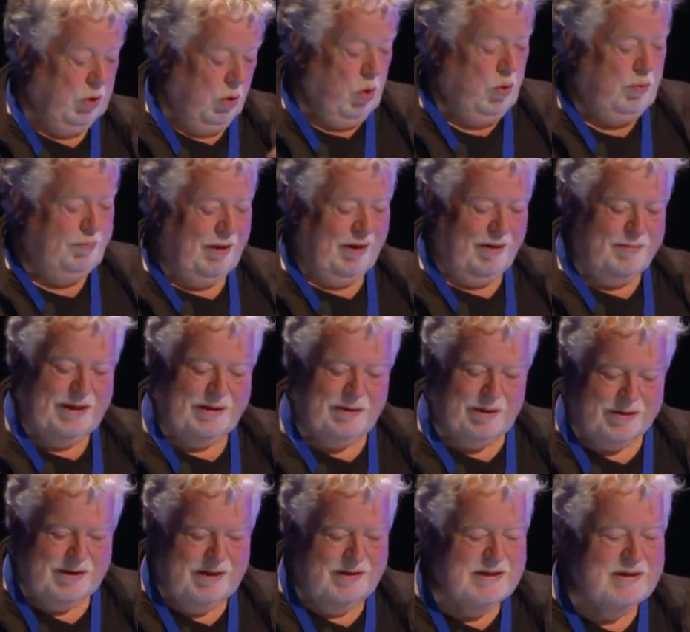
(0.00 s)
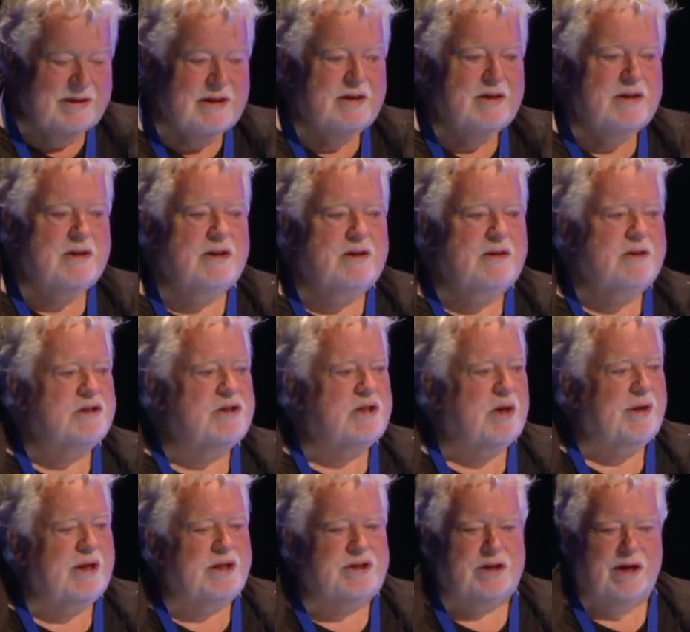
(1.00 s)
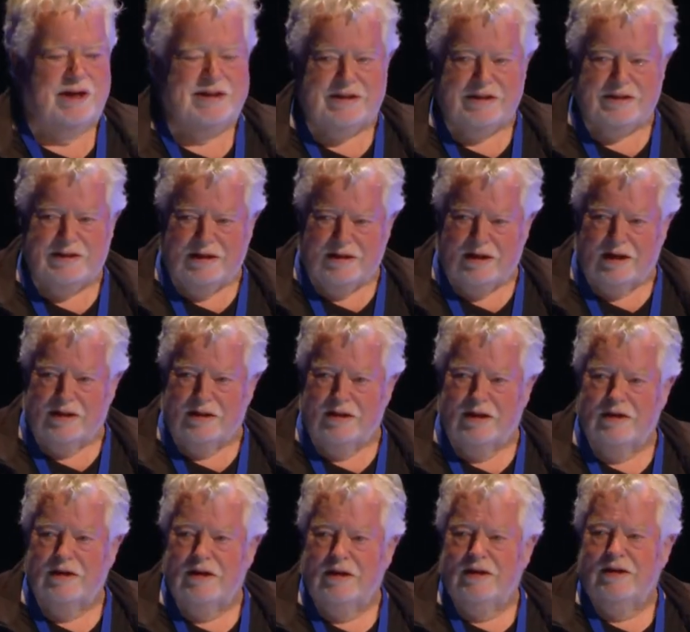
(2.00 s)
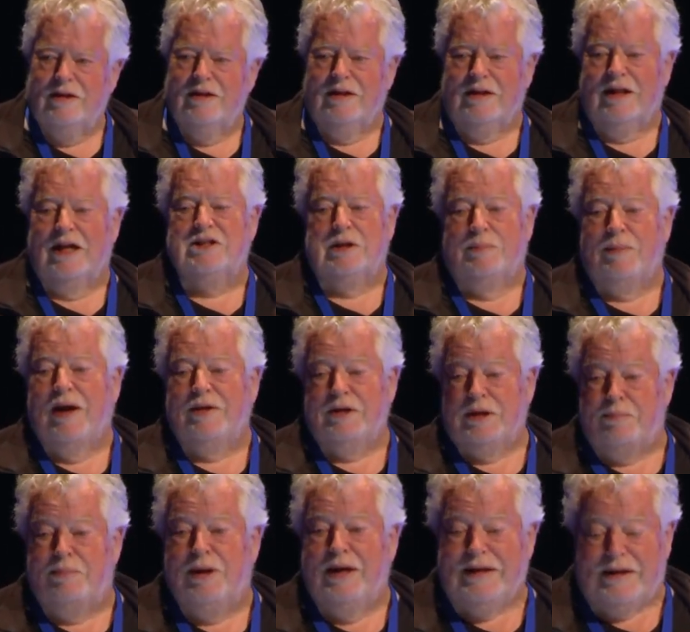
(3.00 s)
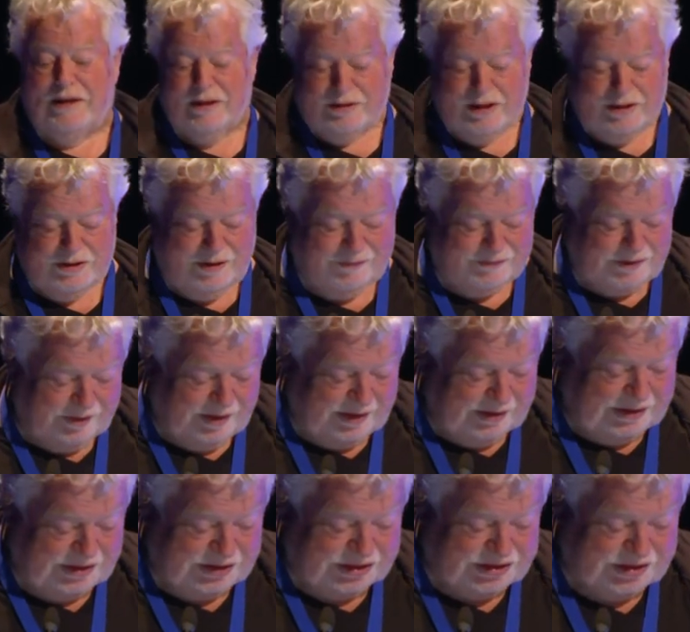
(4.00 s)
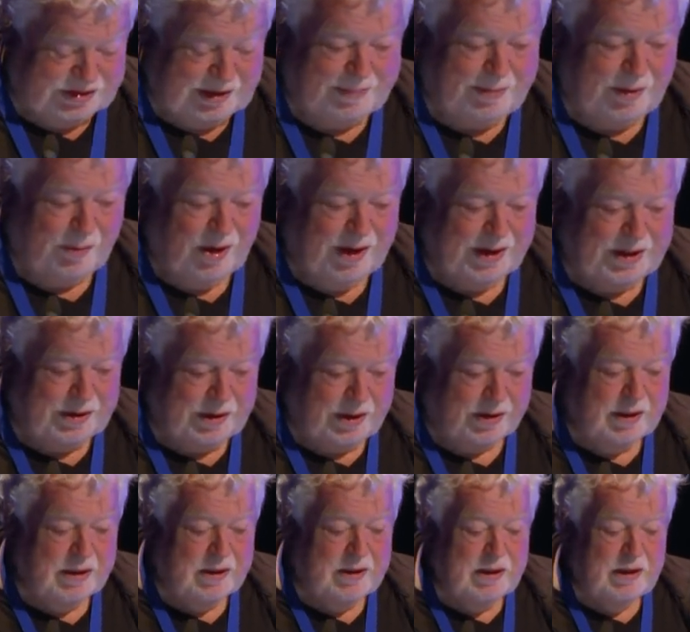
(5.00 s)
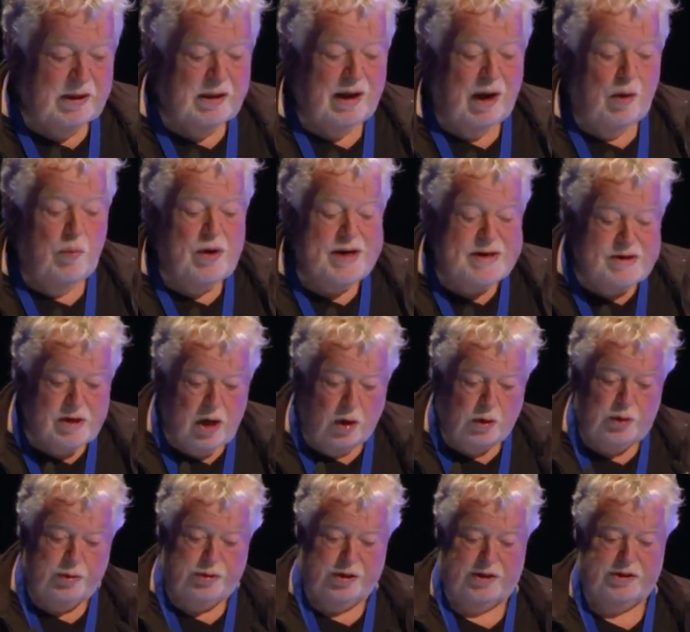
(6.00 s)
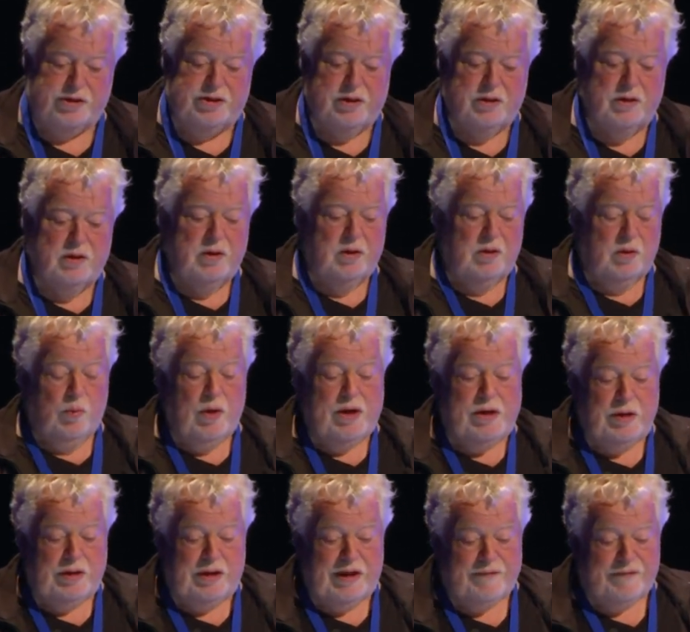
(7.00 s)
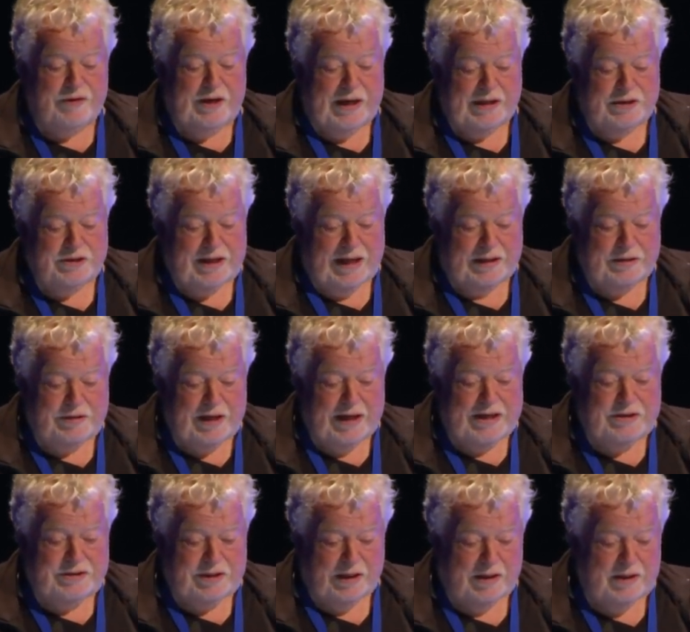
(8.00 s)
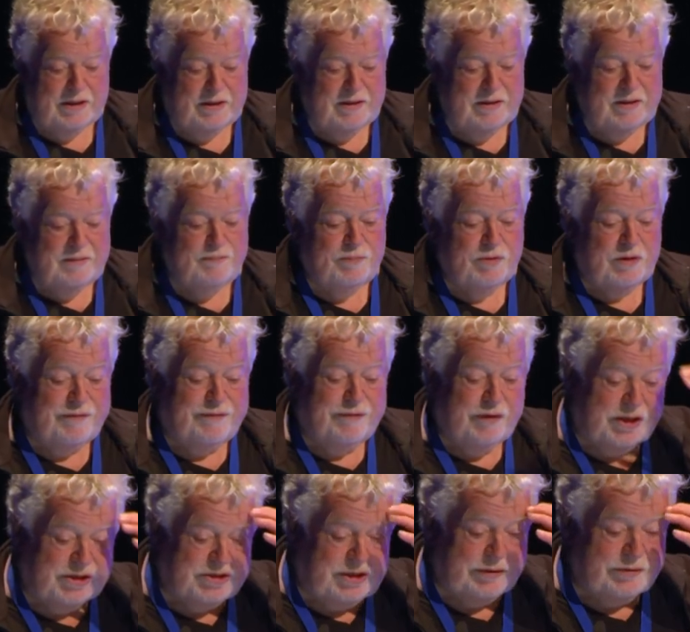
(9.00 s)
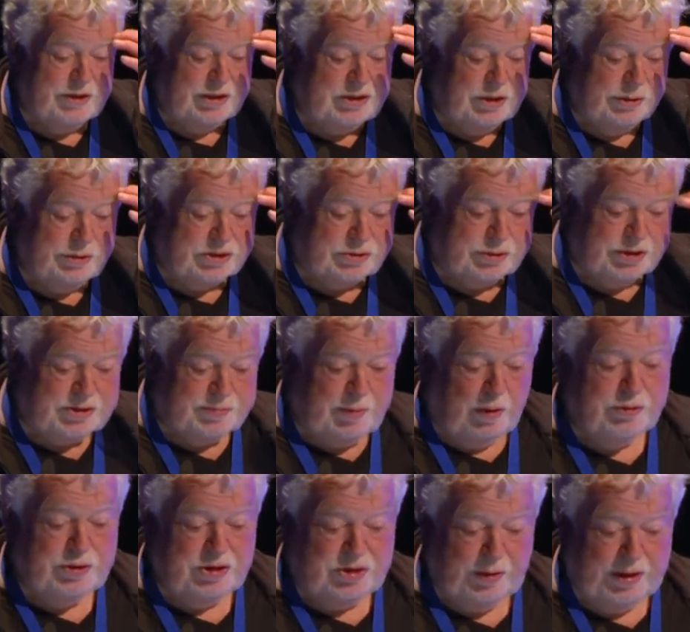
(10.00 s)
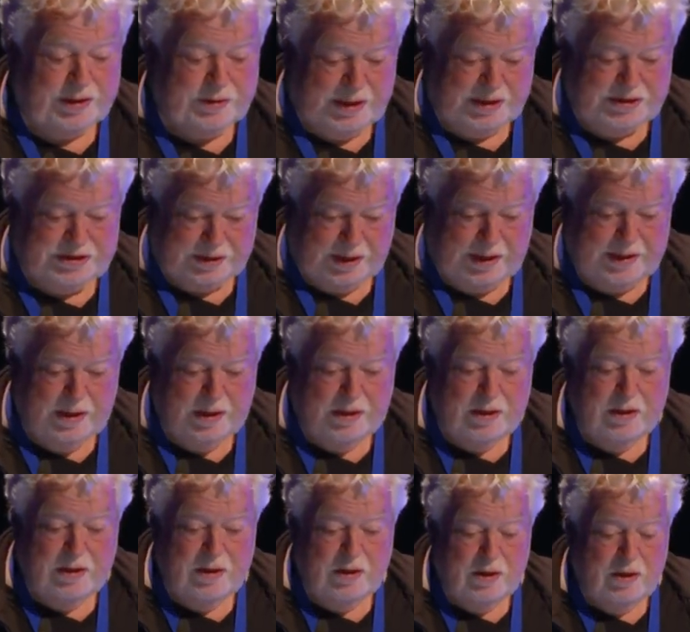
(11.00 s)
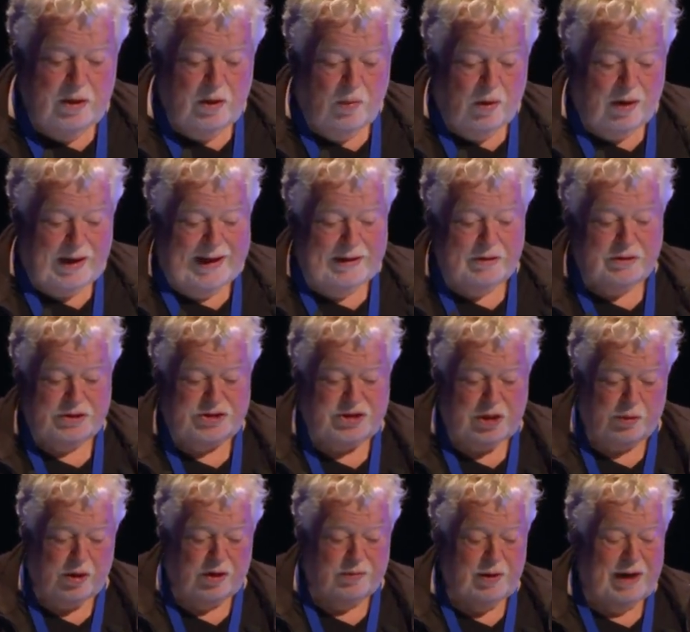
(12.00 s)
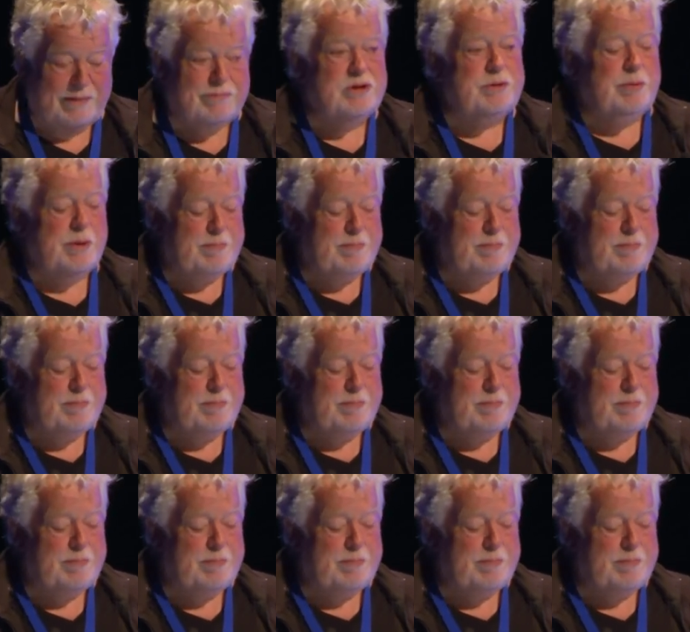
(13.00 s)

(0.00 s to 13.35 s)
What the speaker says: Oh, blimey, look. So excited. And that's about your peak, and then after that you just slip away, you know. And we know that when you give kids that data, the first thing they do is respond to it, and they say, well, hang on, sir, what happens